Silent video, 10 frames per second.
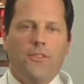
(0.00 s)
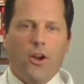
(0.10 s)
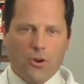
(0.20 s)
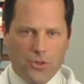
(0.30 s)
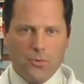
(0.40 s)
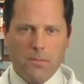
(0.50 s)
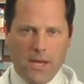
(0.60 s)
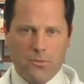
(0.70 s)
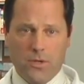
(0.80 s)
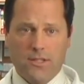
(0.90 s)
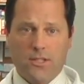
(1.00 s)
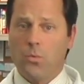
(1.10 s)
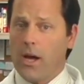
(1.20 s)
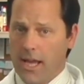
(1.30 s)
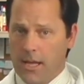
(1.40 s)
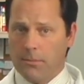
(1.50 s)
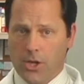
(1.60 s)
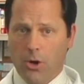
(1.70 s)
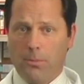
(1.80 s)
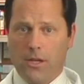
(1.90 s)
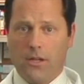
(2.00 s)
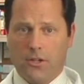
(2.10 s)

There are three main reasons why amblyopia